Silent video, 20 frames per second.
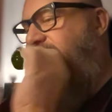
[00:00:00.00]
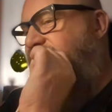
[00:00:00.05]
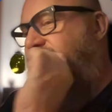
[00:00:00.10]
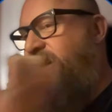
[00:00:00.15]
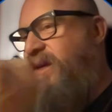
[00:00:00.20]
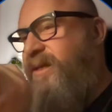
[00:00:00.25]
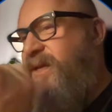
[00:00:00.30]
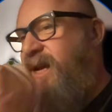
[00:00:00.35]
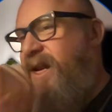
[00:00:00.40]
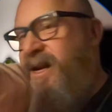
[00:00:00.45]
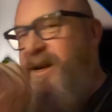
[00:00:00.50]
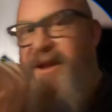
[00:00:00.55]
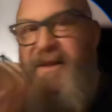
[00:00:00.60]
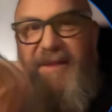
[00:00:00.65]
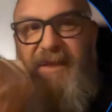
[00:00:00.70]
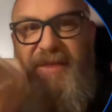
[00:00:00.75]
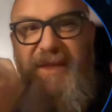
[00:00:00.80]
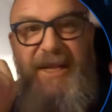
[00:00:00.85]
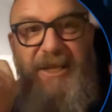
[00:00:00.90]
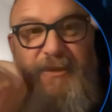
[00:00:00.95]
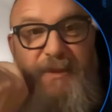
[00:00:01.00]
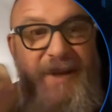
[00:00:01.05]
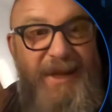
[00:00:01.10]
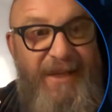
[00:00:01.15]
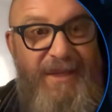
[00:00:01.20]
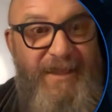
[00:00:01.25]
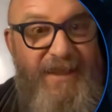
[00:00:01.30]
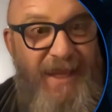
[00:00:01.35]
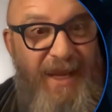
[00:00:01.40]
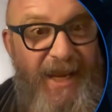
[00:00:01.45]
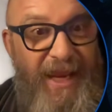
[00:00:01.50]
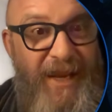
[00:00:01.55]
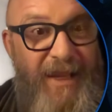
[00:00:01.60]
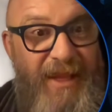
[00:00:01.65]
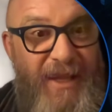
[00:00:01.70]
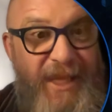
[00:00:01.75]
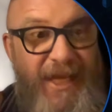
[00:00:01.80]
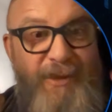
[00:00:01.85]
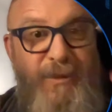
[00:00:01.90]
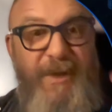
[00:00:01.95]
fixated on the things we can see and
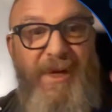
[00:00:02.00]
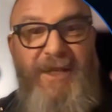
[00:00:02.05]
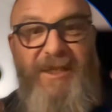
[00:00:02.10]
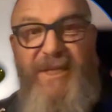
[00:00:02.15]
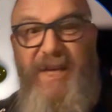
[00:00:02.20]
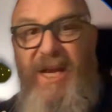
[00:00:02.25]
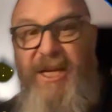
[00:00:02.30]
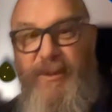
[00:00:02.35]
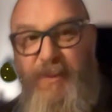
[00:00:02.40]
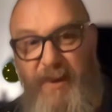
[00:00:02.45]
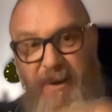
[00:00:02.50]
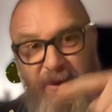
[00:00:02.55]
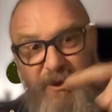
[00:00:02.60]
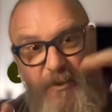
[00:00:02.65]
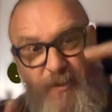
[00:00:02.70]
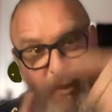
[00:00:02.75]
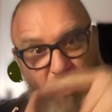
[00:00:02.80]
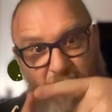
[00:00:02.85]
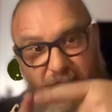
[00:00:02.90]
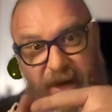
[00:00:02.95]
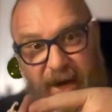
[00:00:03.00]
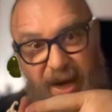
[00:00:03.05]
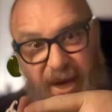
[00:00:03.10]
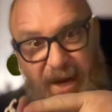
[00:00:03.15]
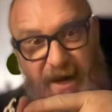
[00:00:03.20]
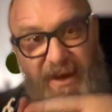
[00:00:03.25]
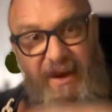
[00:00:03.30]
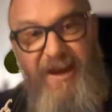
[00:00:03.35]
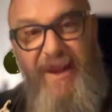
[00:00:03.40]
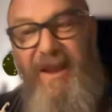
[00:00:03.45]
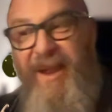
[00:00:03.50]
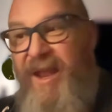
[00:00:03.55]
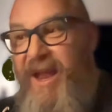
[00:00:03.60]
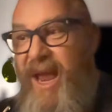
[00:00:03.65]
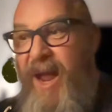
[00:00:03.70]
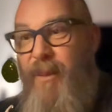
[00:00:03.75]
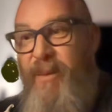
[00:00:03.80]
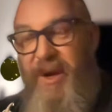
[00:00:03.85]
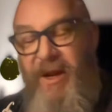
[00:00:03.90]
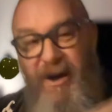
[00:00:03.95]
the things we can change because we point at it
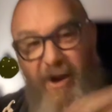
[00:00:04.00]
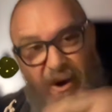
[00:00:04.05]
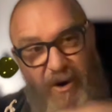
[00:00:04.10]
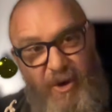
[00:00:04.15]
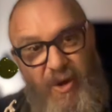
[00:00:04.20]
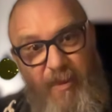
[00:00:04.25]
and we can argue